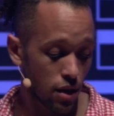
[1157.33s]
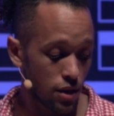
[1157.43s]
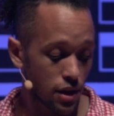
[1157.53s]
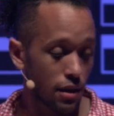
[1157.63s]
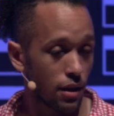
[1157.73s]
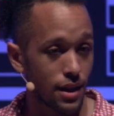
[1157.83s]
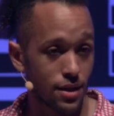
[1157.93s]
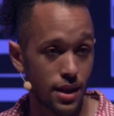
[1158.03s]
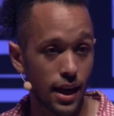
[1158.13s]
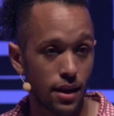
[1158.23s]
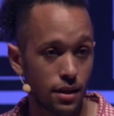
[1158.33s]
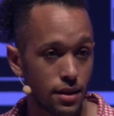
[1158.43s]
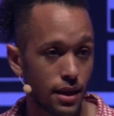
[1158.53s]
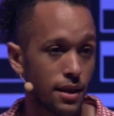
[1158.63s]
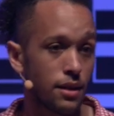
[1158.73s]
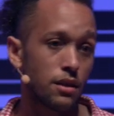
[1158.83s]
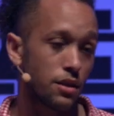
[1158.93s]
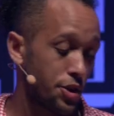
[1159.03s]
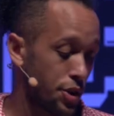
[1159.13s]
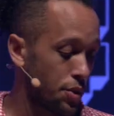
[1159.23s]
serialize the data, send
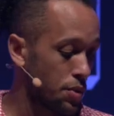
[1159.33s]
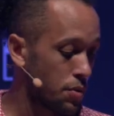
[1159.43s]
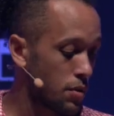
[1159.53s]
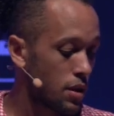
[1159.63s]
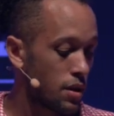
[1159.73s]
it to